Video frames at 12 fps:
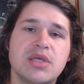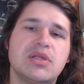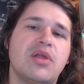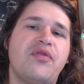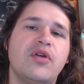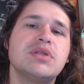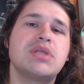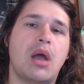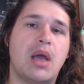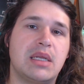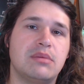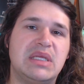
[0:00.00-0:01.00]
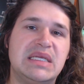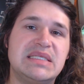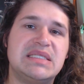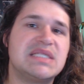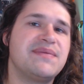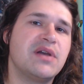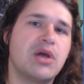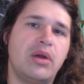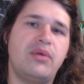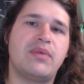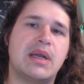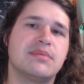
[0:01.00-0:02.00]
So the first item is this
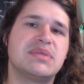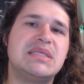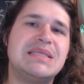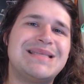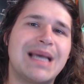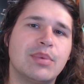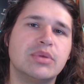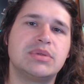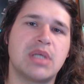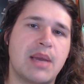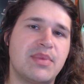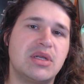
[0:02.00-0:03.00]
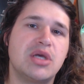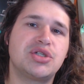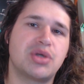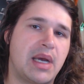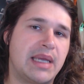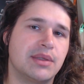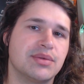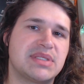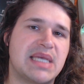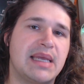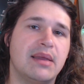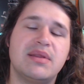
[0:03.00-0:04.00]
Forgotten Realms Double Diamond Triangle
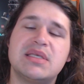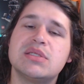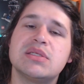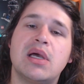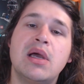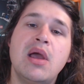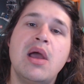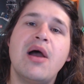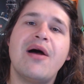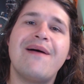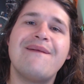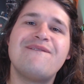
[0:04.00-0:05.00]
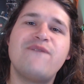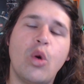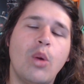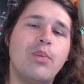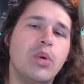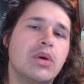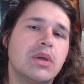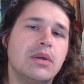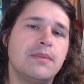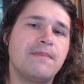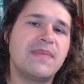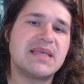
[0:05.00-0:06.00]
Saga. This is a four book
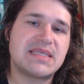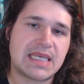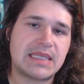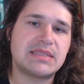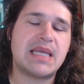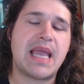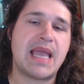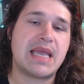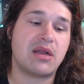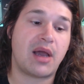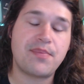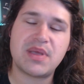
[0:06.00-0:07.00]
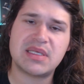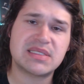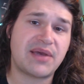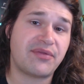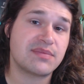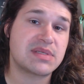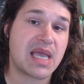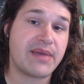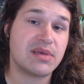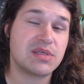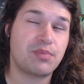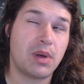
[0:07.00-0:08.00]
set and I picked these up from
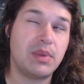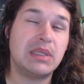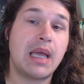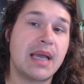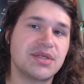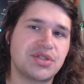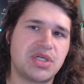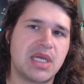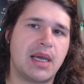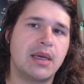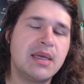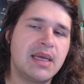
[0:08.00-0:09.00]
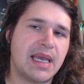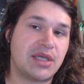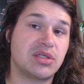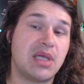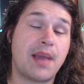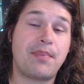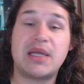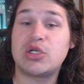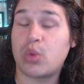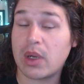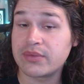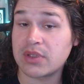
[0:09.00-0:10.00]
Savers probably last year actually I paid
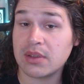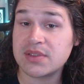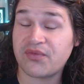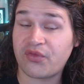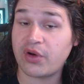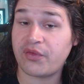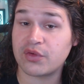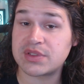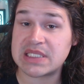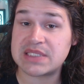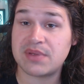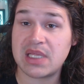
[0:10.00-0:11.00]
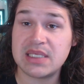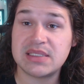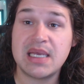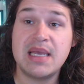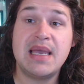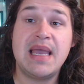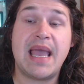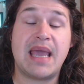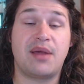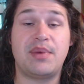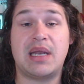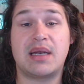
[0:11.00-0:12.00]
$12.44 for these and
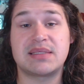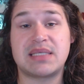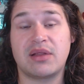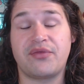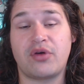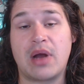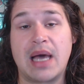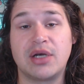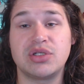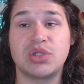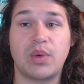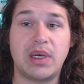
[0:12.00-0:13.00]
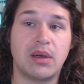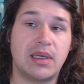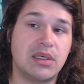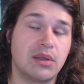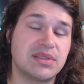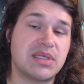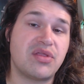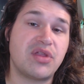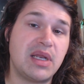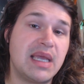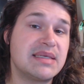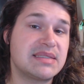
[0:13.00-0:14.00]
I've been able to sell them for
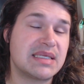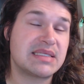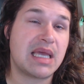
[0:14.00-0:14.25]
$129.38